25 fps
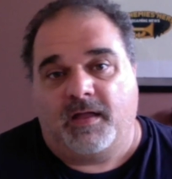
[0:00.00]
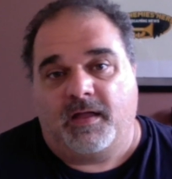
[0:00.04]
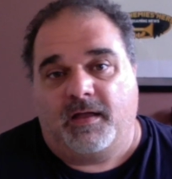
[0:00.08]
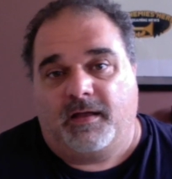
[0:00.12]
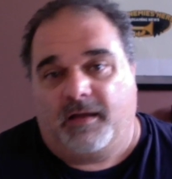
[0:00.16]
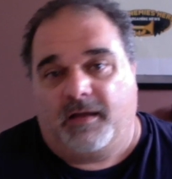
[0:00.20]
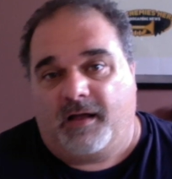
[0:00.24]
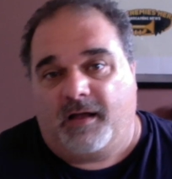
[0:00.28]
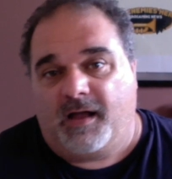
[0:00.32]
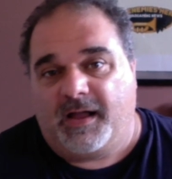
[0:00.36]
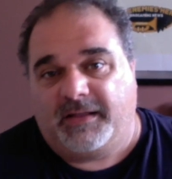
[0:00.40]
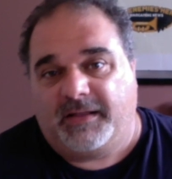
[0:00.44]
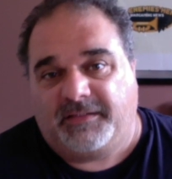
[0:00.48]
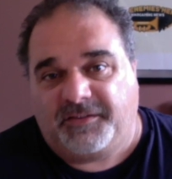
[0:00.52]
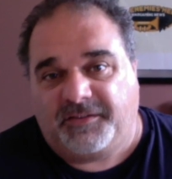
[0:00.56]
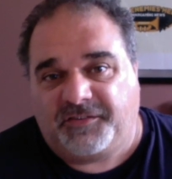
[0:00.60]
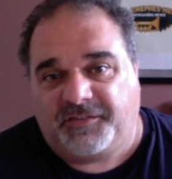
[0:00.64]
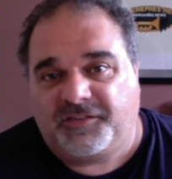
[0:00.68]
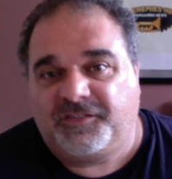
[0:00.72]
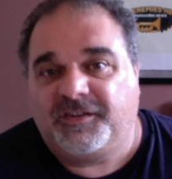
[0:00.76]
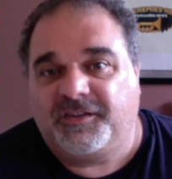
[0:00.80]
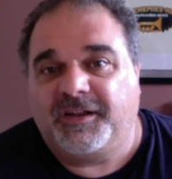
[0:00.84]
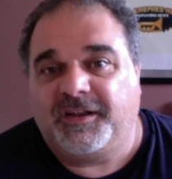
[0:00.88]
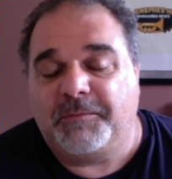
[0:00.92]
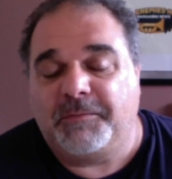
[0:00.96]
Hi, this
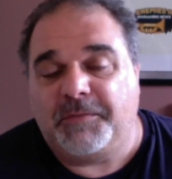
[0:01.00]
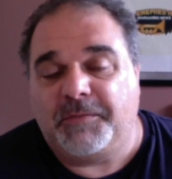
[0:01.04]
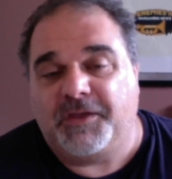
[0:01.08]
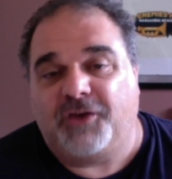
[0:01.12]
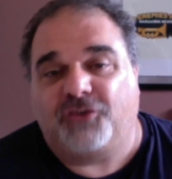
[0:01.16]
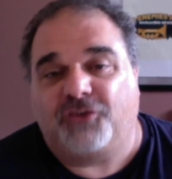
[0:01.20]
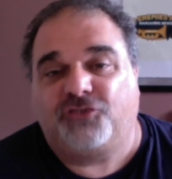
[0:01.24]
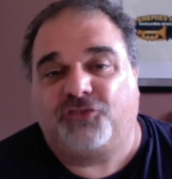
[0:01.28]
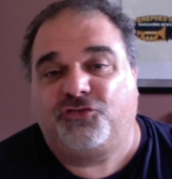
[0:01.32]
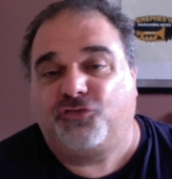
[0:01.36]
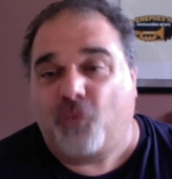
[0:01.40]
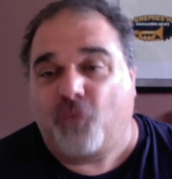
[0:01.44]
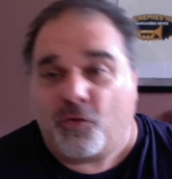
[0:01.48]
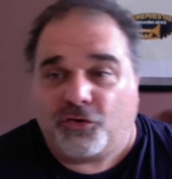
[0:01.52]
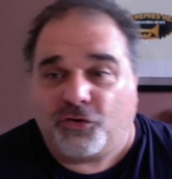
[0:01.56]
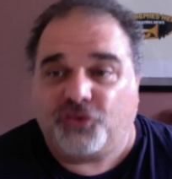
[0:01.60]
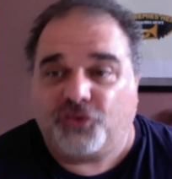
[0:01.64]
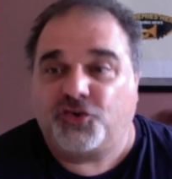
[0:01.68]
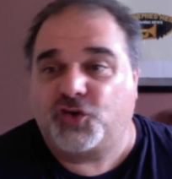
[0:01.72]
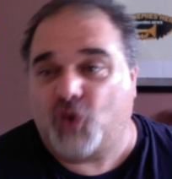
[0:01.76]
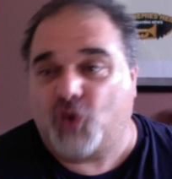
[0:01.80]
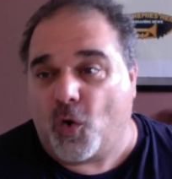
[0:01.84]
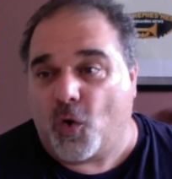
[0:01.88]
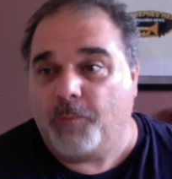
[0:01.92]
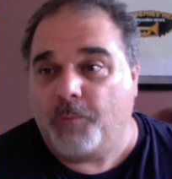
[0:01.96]
is going to be a short
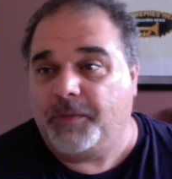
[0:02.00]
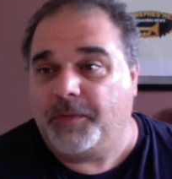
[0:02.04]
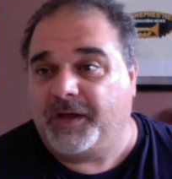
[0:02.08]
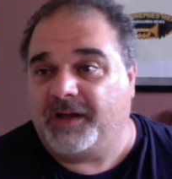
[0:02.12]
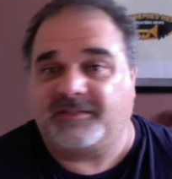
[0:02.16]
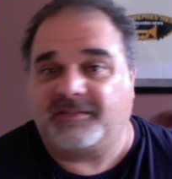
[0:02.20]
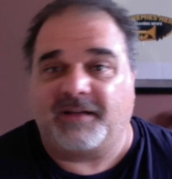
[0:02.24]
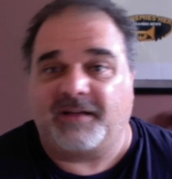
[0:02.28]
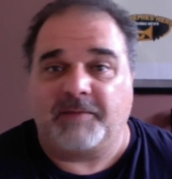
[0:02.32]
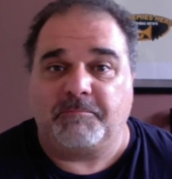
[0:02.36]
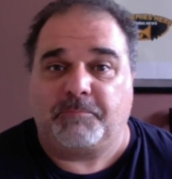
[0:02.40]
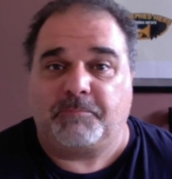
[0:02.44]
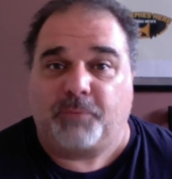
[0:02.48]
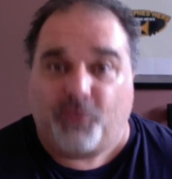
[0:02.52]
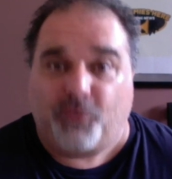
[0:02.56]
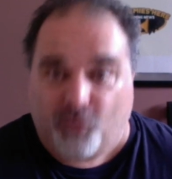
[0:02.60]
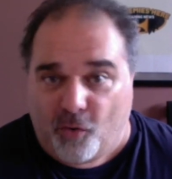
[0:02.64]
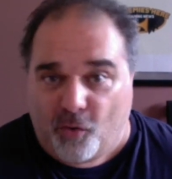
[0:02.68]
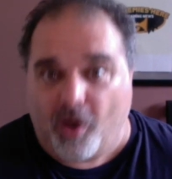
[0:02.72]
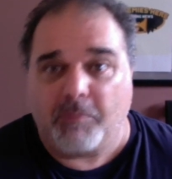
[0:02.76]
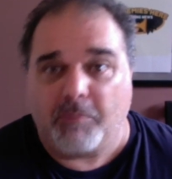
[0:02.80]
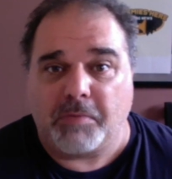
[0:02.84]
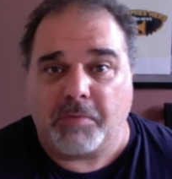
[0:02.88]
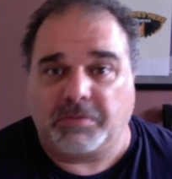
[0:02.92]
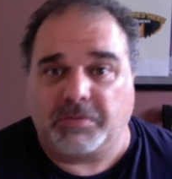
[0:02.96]
show because I'm
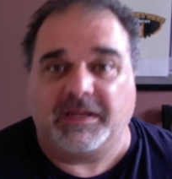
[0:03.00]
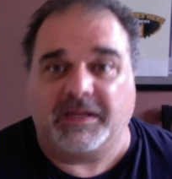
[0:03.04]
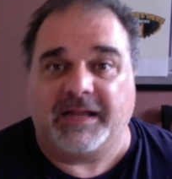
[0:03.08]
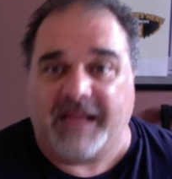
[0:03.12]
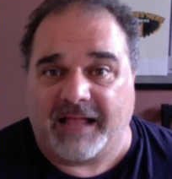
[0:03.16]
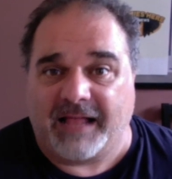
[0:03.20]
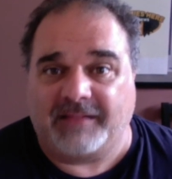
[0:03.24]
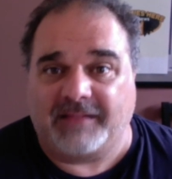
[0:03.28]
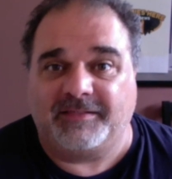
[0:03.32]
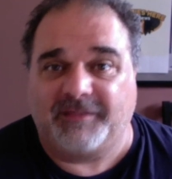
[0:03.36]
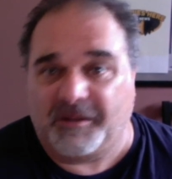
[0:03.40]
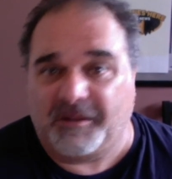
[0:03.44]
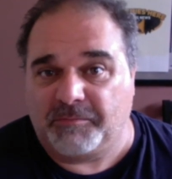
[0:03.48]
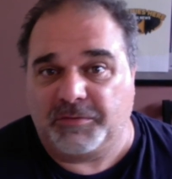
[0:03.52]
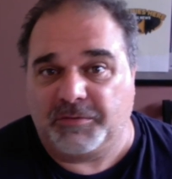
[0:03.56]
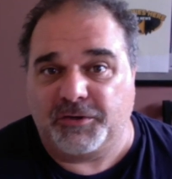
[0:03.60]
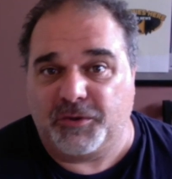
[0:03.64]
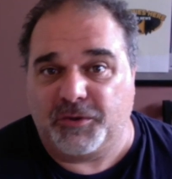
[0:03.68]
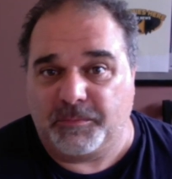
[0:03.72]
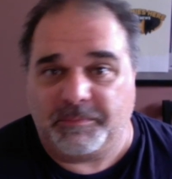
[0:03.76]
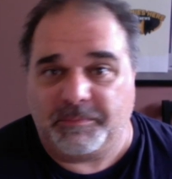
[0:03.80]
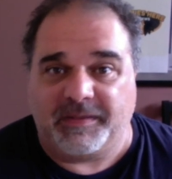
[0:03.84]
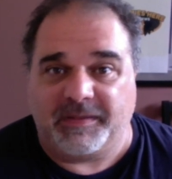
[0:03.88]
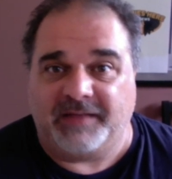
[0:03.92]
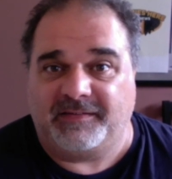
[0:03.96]
probably at
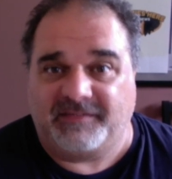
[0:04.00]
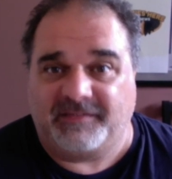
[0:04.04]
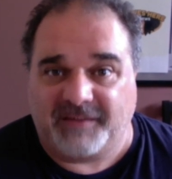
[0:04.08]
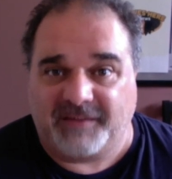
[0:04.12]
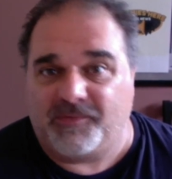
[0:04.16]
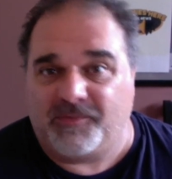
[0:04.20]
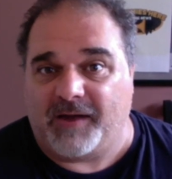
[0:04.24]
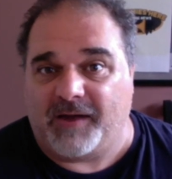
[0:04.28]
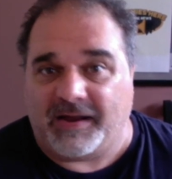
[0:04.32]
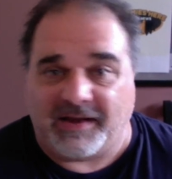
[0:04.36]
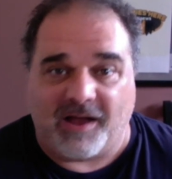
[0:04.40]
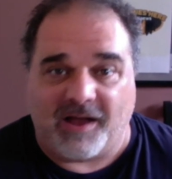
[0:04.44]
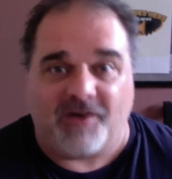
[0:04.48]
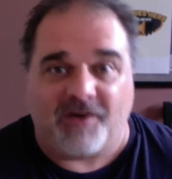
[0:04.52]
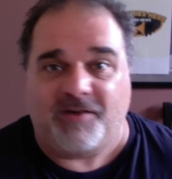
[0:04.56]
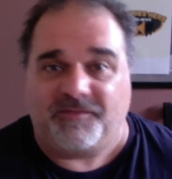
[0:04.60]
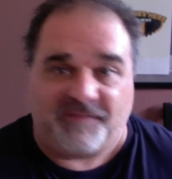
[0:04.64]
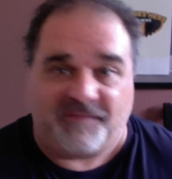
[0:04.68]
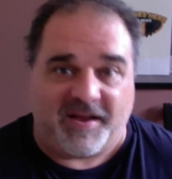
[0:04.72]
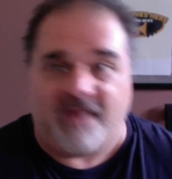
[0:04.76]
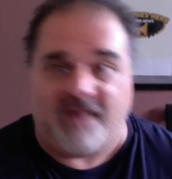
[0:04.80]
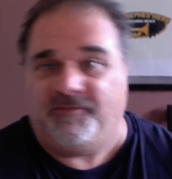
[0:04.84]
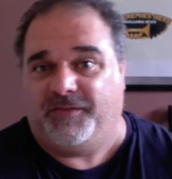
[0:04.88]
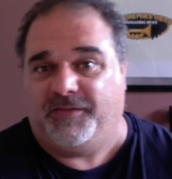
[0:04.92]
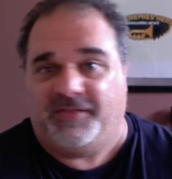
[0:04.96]
WBC right now
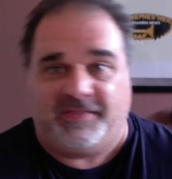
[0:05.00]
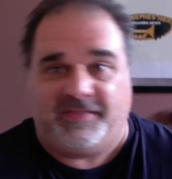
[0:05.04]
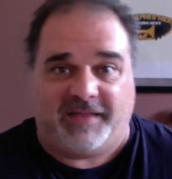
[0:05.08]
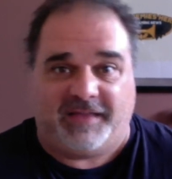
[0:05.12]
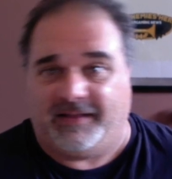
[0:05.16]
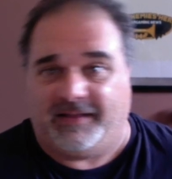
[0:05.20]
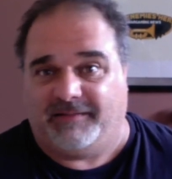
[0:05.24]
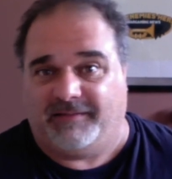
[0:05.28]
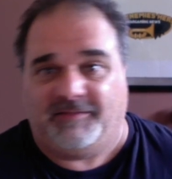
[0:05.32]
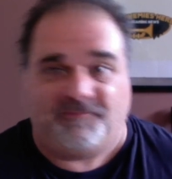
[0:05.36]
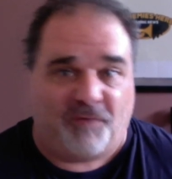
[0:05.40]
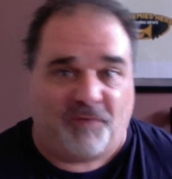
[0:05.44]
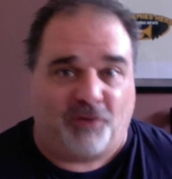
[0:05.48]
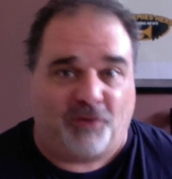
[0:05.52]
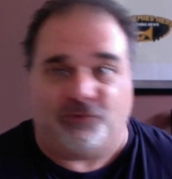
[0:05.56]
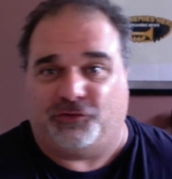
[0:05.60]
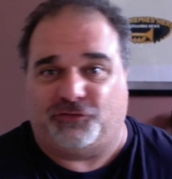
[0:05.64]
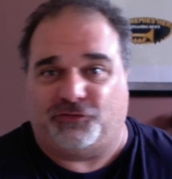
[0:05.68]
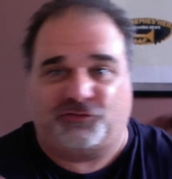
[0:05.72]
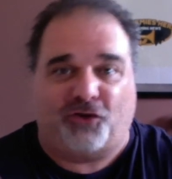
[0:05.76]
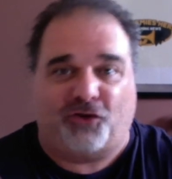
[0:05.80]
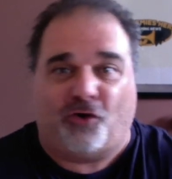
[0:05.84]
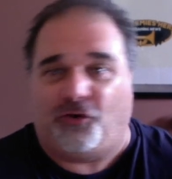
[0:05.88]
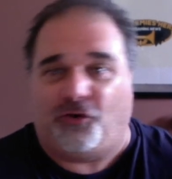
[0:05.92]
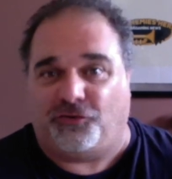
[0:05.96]
if all the
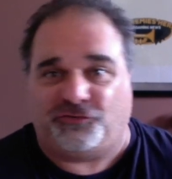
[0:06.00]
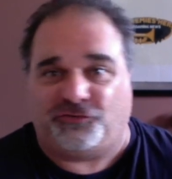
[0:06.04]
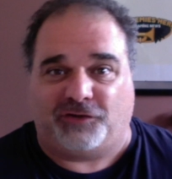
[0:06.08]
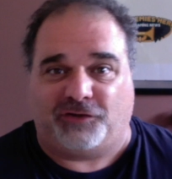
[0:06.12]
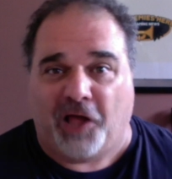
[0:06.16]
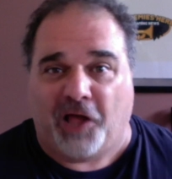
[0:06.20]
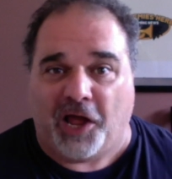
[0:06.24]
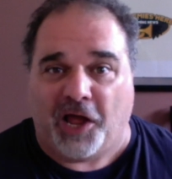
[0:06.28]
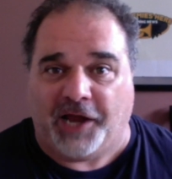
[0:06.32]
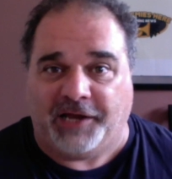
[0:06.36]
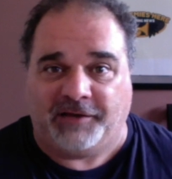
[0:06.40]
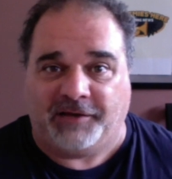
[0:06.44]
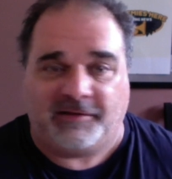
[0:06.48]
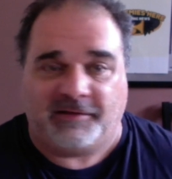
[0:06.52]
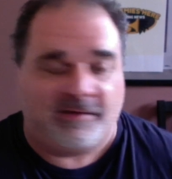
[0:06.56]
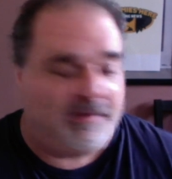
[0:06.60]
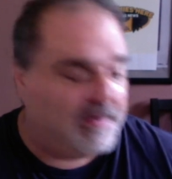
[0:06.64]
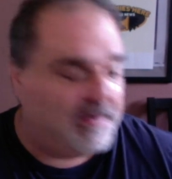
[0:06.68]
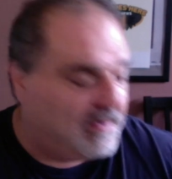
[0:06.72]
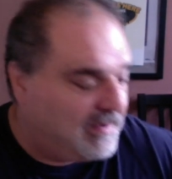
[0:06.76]
stars aligned.